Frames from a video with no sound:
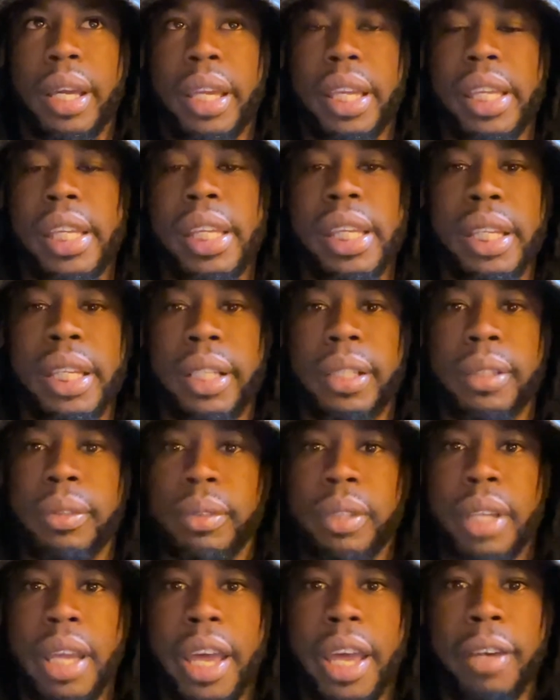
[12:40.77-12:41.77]
E,
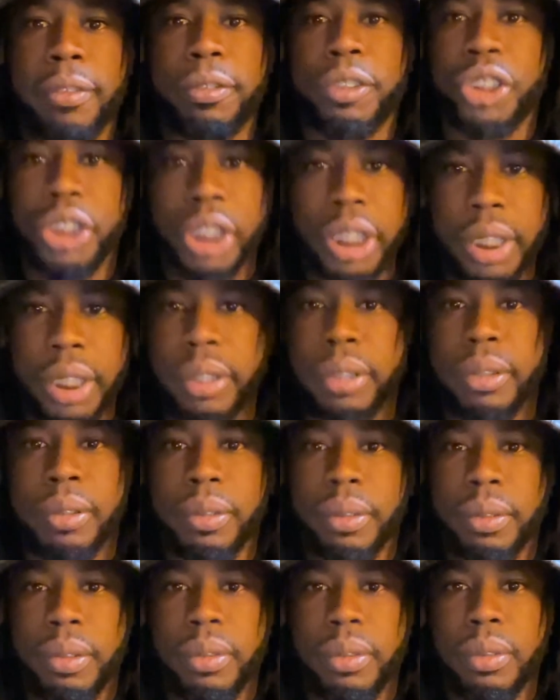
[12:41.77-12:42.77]
F, G
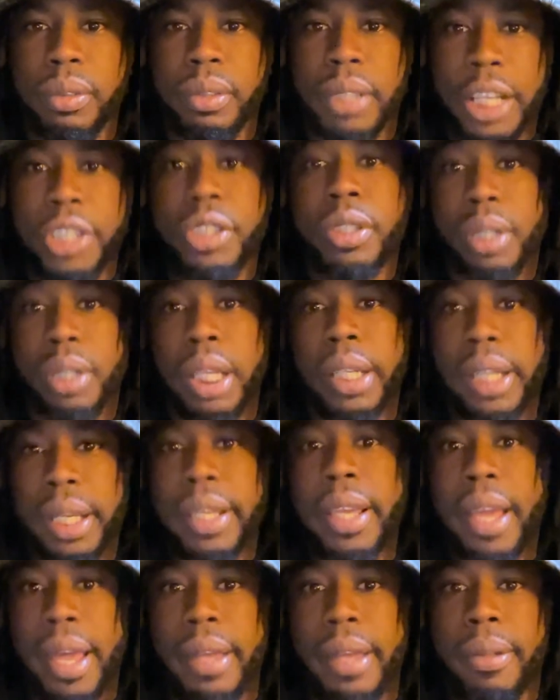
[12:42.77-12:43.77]
that you're going to
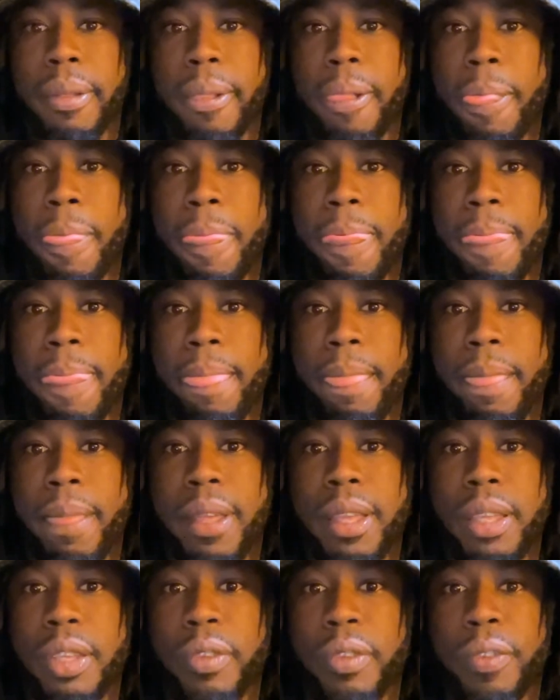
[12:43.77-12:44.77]
get.
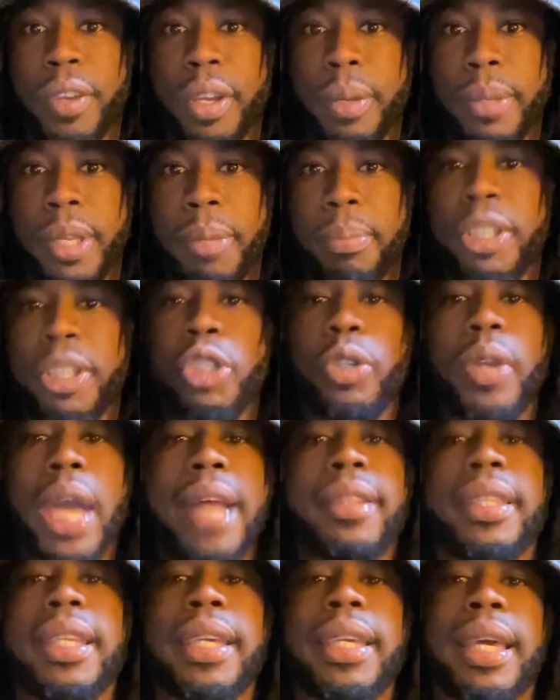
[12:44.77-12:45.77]
You feel me? But you
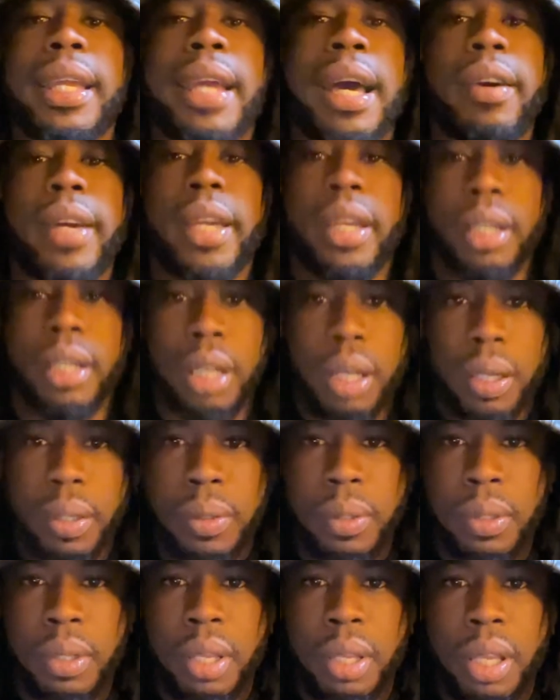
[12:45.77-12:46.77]
have to get out and go.
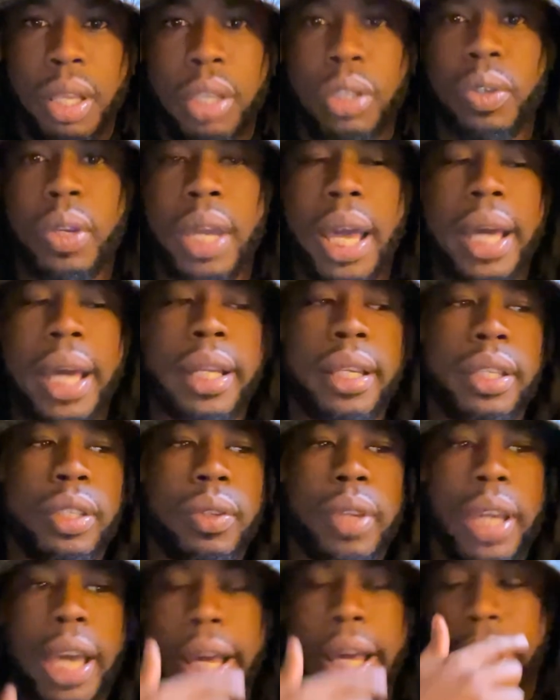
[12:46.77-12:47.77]
You got
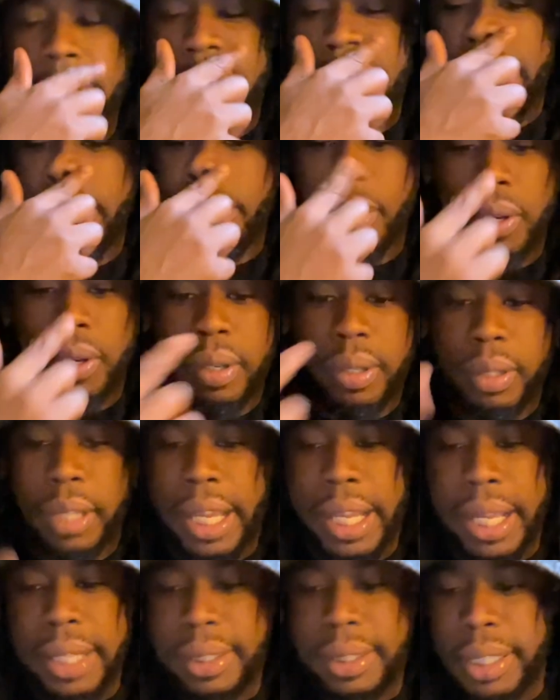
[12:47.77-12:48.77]
it. Like, bro,
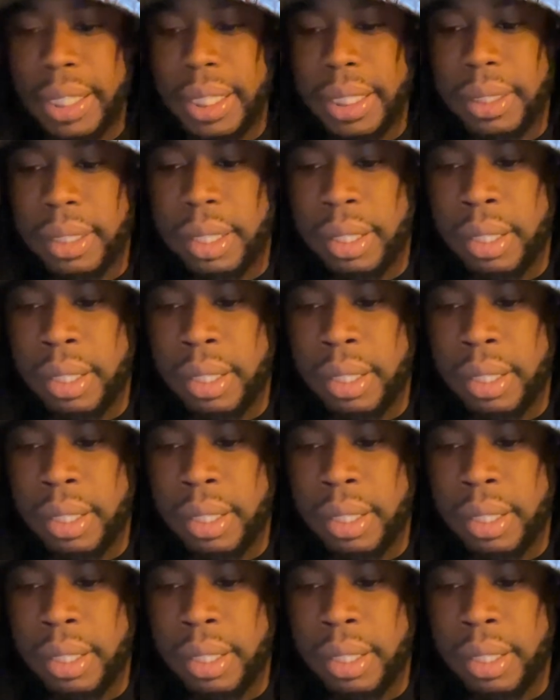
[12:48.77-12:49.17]
like I said,